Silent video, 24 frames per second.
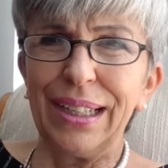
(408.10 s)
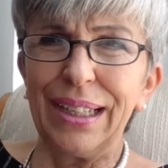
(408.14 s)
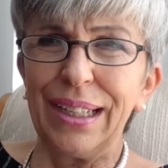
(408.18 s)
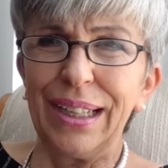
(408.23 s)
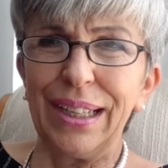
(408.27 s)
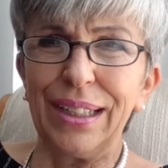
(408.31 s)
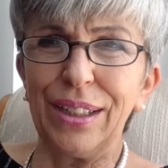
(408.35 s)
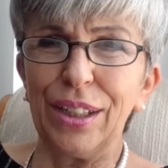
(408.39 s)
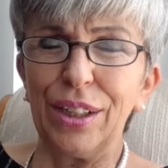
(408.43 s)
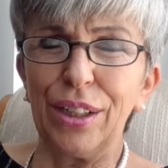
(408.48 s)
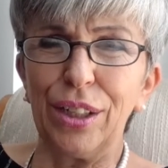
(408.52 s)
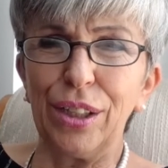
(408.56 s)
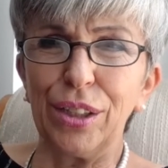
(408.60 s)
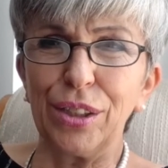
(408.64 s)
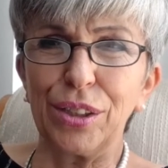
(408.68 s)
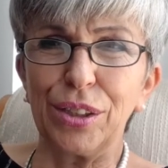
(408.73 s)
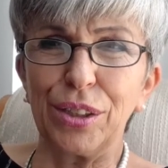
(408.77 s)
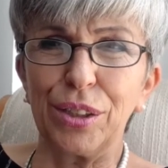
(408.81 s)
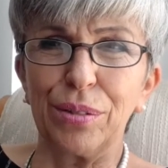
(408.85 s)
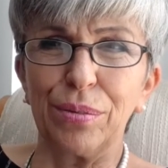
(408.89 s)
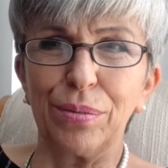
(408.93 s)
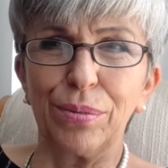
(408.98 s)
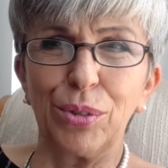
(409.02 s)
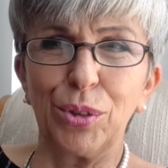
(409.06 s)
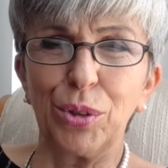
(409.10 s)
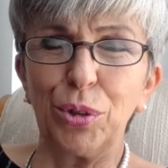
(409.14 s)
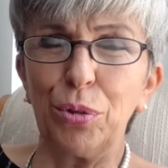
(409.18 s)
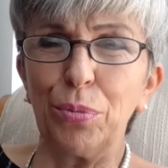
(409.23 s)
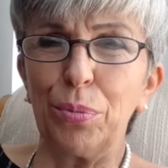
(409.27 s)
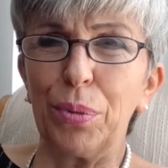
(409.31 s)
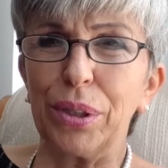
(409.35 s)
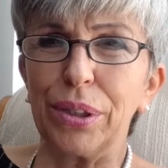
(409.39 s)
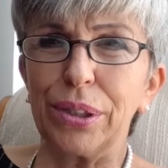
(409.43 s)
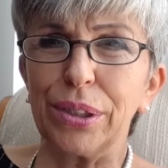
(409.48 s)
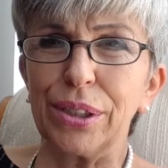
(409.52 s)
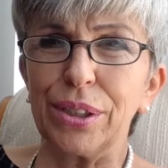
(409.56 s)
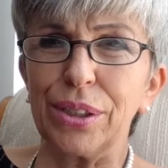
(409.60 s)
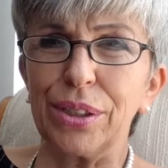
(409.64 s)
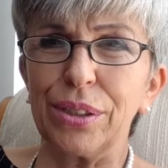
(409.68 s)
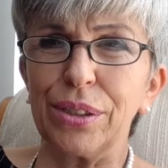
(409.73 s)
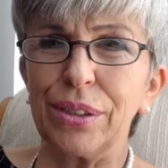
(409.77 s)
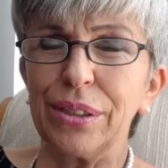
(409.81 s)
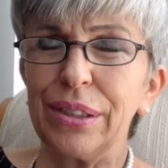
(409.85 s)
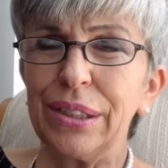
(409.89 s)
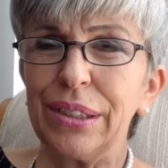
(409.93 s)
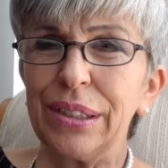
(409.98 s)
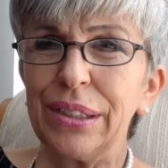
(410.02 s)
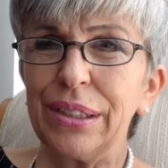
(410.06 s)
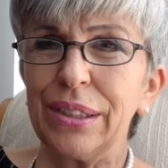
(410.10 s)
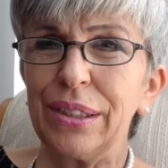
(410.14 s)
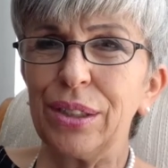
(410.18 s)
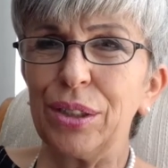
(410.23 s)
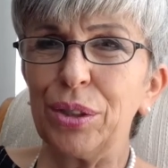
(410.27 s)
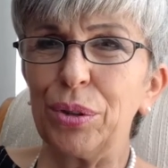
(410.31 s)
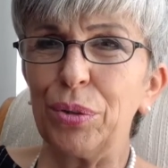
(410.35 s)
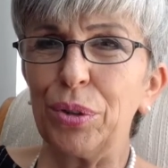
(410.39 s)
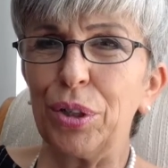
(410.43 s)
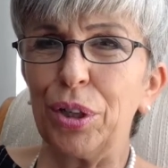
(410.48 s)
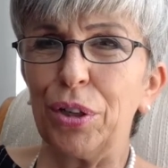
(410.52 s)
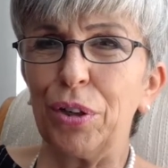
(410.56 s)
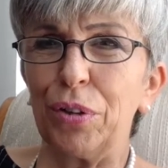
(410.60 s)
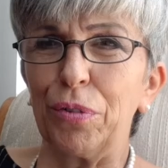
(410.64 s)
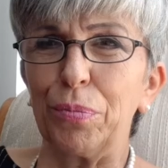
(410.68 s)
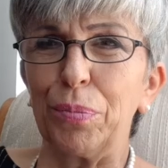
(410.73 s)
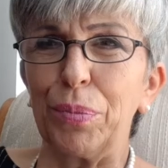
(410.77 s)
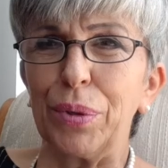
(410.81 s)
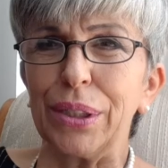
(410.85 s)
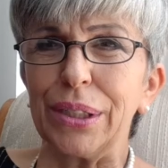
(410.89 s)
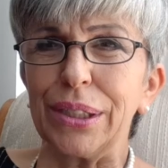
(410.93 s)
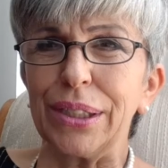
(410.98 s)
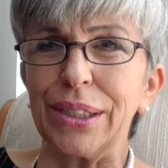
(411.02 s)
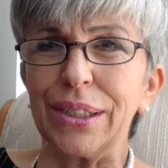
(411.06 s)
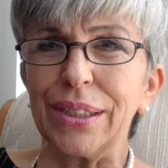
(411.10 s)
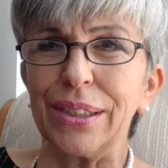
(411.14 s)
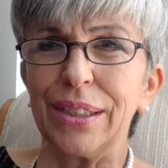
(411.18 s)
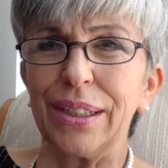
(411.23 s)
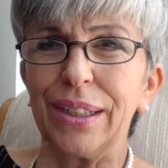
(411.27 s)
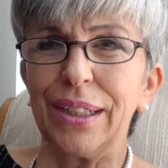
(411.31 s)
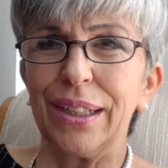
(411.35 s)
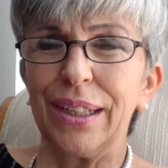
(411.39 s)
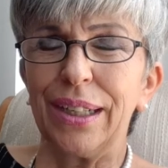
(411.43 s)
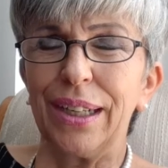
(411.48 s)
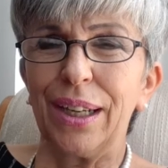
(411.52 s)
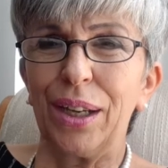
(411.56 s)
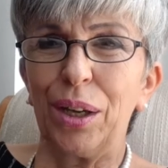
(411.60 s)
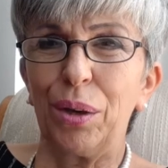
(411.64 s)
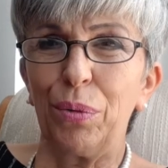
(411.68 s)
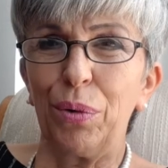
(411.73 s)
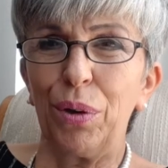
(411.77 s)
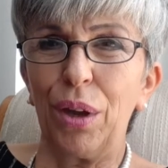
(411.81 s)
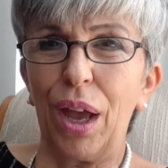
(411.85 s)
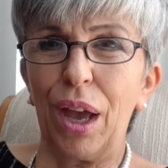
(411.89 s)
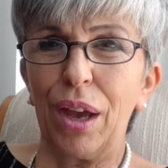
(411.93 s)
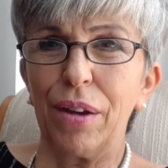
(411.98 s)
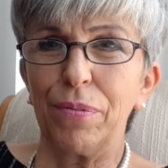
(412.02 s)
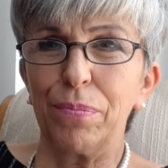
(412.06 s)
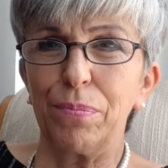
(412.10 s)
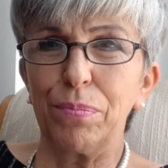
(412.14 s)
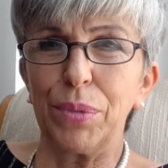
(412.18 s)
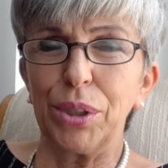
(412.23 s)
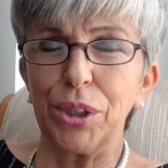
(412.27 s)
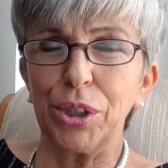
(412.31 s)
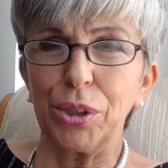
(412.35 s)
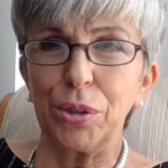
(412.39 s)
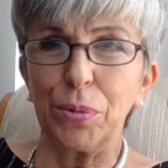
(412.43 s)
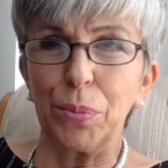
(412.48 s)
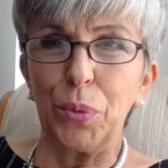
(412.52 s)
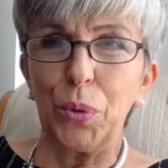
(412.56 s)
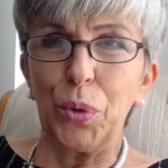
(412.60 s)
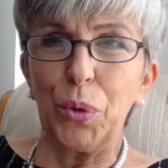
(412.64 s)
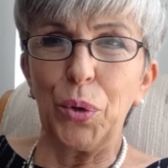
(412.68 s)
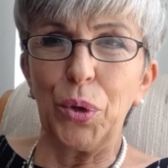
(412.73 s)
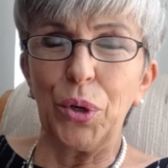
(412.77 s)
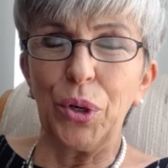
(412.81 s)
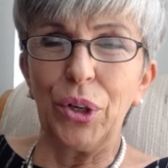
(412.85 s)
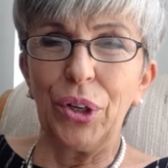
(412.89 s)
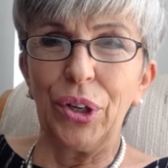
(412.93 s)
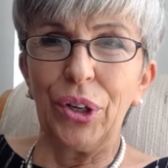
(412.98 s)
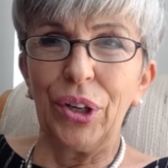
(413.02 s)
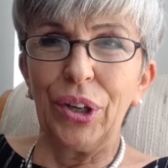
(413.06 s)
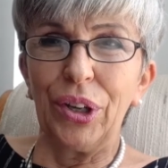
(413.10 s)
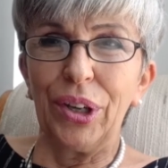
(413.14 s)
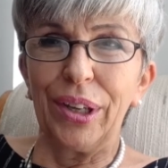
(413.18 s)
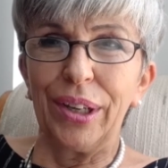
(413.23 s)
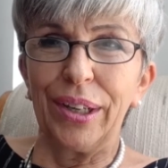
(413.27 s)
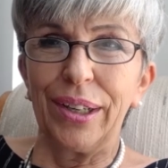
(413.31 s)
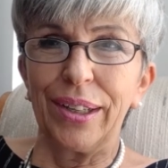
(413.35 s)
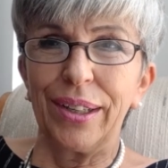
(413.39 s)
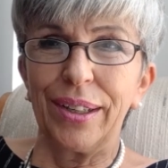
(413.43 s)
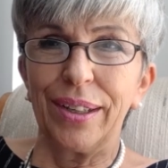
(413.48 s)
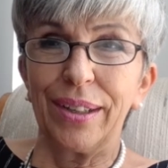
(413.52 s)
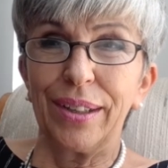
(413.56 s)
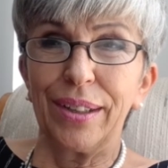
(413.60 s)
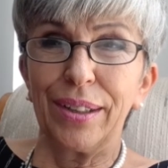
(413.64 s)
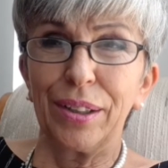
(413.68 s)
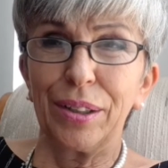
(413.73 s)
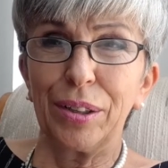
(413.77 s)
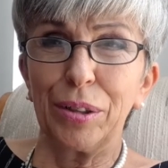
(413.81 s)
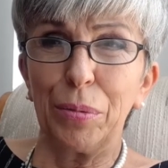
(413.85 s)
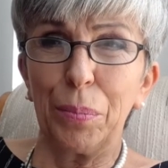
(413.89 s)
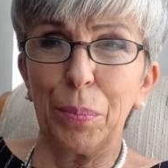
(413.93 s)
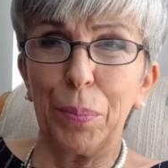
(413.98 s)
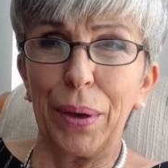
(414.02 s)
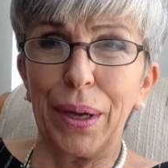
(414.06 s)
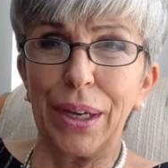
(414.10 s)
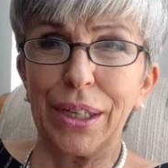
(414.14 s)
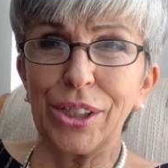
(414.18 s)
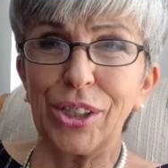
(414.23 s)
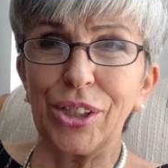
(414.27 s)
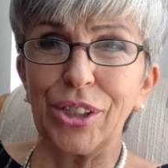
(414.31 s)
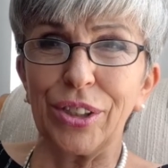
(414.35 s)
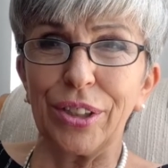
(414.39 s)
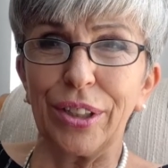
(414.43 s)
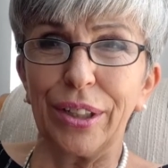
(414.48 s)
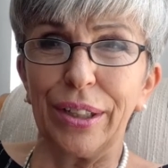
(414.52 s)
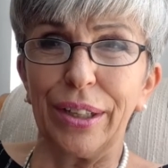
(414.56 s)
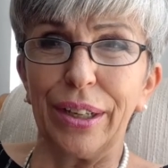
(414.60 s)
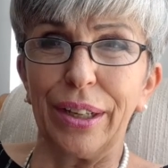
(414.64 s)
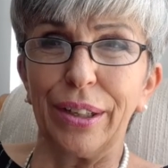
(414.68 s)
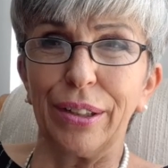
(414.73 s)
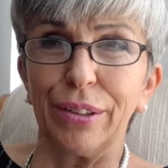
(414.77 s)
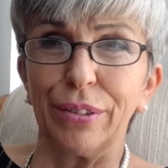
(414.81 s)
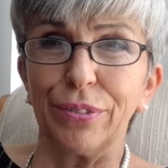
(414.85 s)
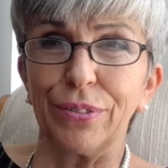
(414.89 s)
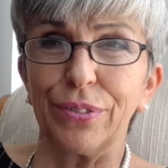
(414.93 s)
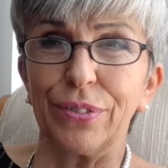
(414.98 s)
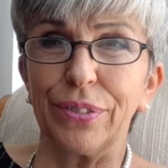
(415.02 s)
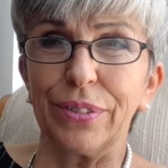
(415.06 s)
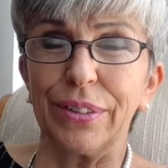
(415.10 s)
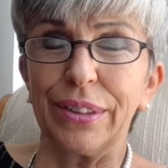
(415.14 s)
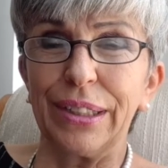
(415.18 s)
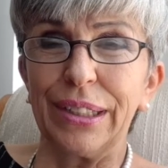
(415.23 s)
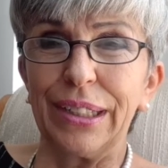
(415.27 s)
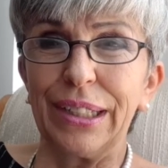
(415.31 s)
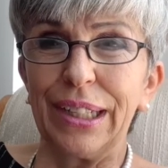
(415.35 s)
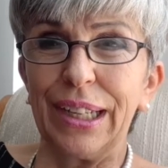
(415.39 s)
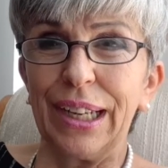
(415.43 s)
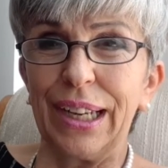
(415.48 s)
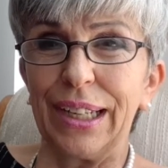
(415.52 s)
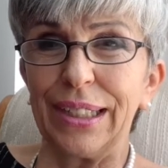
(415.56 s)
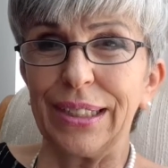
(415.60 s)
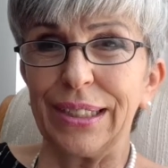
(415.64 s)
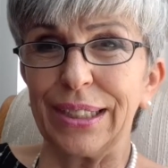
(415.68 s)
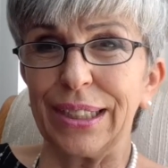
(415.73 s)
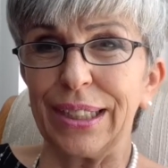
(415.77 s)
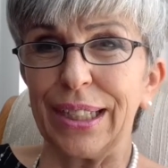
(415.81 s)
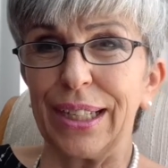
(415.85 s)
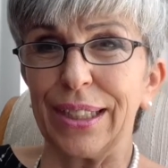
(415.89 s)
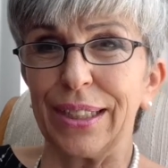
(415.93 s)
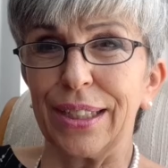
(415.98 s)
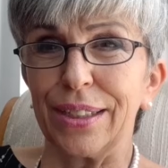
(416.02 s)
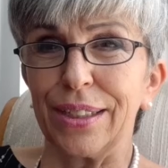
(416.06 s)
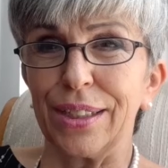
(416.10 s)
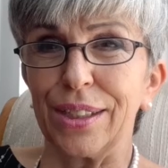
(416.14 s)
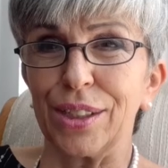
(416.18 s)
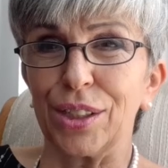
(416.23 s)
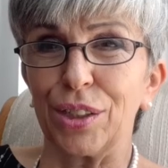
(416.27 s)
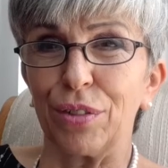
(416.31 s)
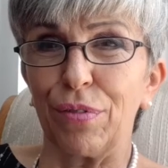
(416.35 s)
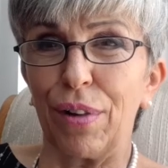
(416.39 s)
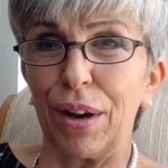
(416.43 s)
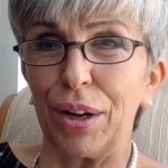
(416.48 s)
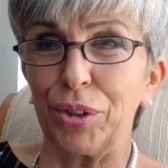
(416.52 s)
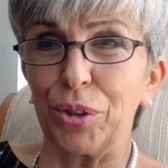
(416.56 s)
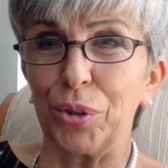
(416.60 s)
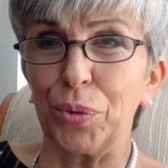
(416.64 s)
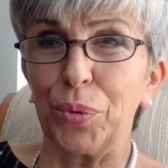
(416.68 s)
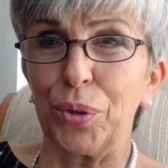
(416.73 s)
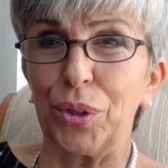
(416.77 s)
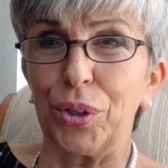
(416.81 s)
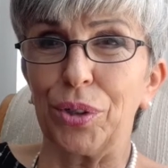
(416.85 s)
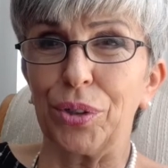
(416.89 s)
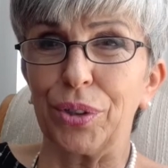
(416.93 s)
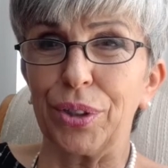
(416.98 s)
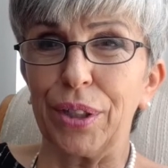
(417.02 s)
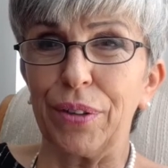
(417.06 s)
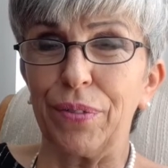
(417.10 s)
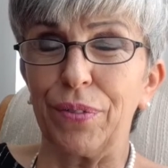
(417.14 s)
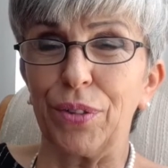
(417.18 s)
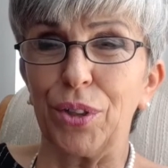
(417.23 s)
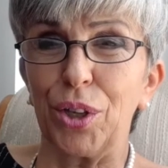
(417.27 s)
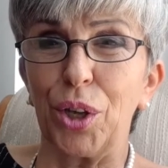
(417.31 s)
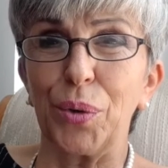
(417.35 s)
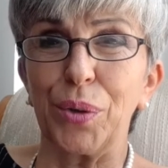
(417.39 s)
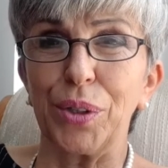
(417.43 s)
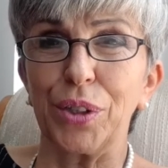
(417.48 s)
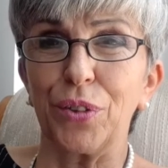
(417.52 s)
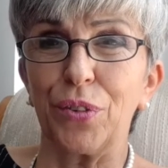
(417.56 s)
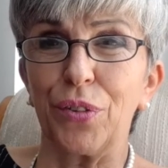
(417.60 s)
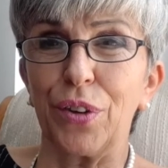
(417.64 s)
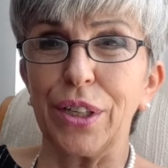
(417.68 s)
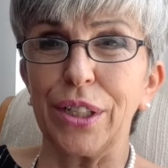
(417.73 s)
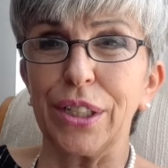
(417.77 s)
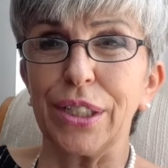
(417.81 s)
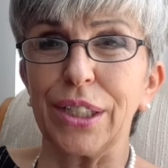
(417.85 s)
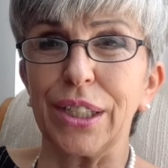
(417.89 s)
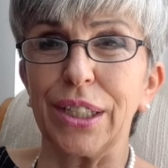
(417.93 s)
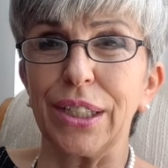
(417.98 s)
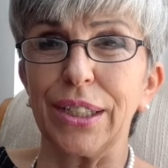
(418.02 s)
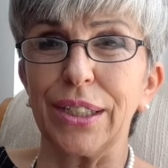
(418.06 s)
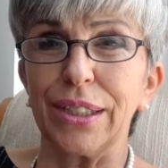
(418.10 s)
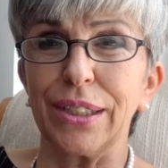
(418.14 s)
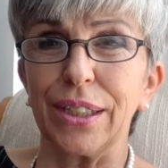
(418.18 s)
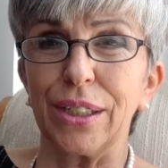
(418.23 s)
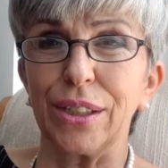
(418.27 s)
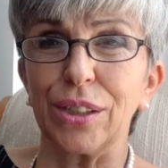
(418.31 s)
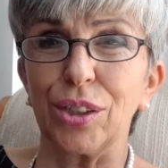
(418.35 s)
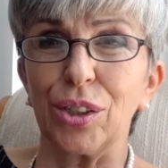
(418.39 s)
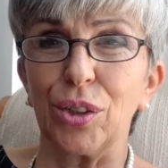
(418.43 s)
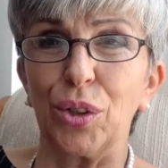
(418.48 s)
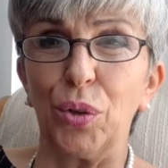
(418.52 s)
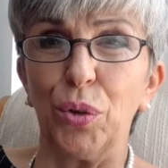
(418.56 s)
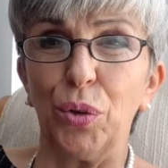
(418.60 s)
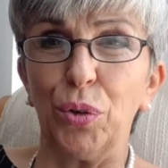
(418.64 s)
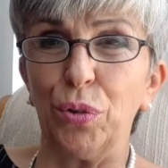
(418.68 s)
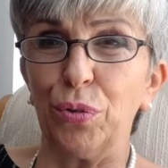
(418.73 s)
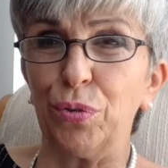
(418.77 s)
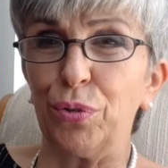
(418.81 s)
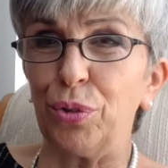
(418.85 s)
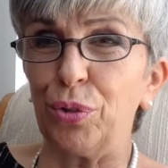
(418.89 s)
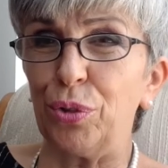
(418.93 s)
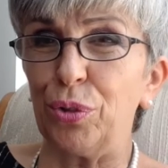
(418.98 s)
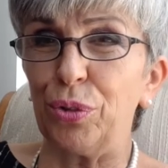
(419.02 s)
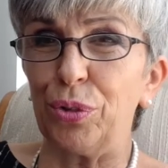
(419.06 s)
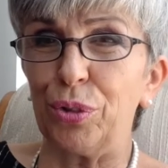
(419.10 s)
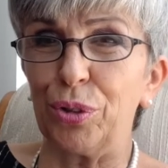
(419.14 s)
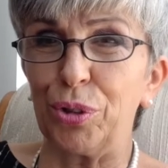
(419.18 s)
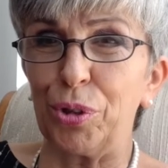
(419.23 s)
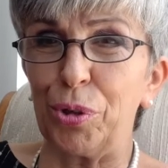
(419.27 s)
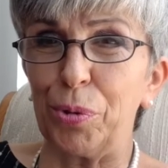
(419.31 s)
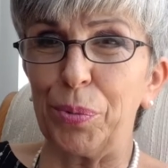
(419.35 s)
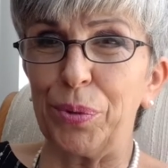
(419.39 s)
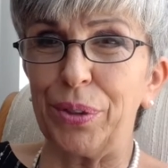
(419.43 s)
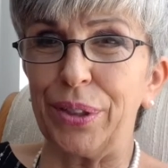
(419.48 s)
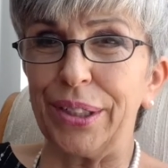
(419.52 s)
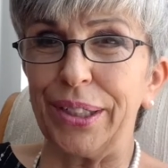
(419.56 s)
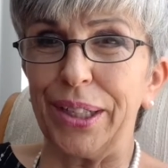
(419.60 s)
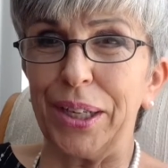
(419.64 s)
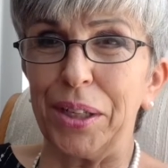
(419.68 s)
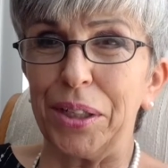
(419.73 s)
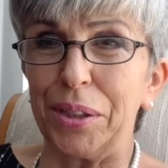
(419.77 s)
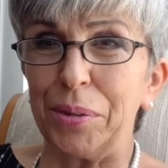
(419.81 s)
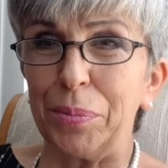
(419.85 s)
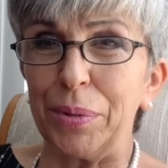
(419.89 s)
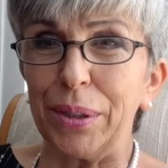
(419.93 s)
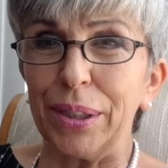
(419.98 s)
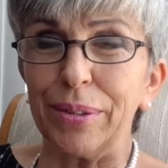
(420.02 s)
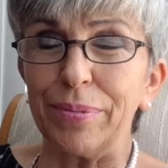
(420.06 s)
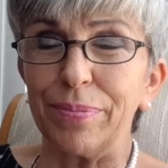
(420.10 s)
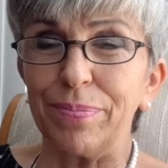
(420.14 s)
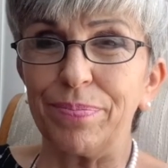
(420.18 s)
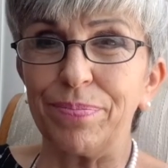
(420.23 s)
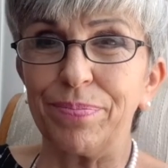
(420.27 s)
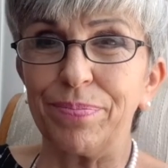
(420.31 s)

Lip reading: in the last 2 months, 2.5 months, we have much more compassion and love and togetherness around the world, even though it's facing such an awful common enemy.